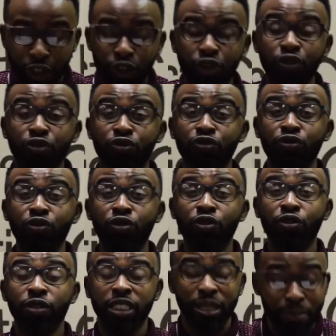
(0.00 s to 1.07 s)
to
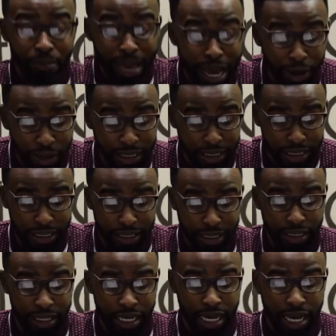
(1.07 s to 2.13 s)

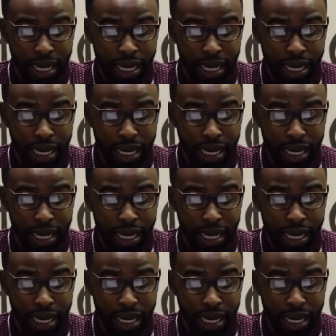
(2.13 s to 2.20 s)
Samaritans.